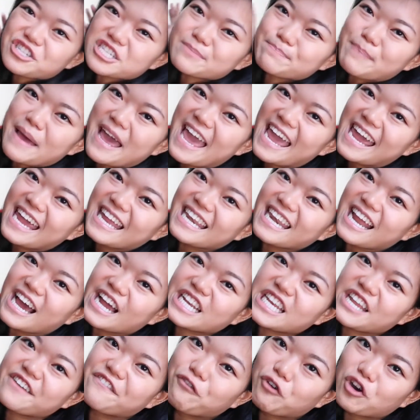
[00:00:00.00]
just pay
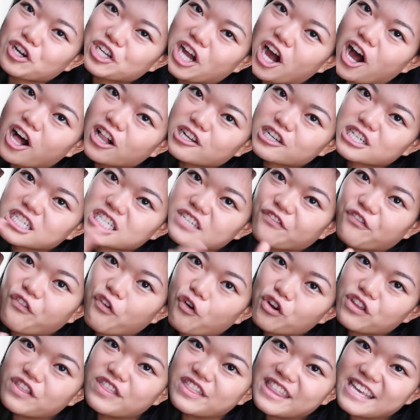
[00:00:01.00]
$94
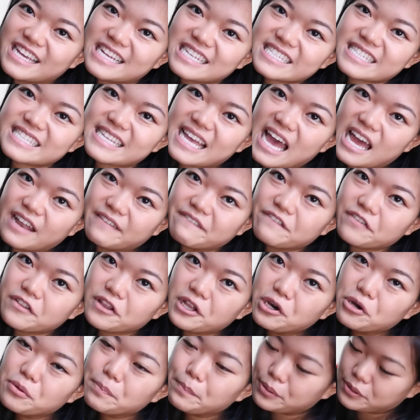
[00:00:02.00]
for this
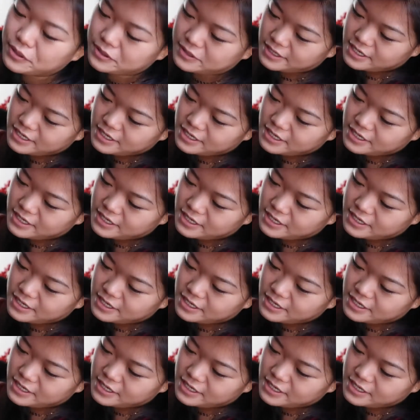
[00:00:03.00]
envelope.